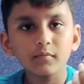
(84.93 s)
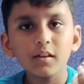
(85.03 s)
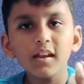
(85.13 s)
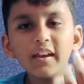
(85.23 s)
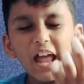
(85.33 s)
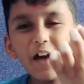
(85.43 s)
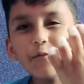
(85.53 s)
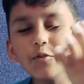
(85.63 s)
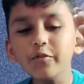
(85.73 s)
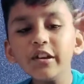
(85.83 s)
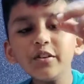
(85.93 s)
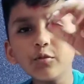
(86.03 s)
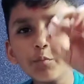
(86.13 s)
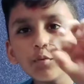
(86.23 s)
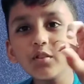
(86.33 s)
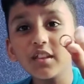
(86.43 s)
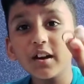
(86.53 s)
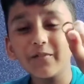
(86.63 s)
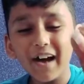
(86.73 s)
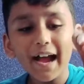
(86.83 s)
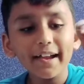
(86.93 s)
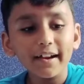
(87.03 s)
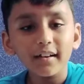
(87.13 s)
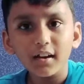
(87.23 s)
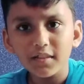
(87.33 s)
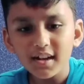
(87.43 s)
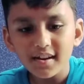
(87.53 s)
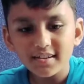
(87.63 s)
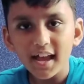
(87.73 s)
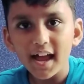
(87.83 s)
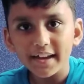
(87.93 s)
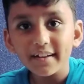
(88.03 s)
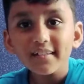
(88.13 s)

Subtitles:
Now you need to put the wire other side,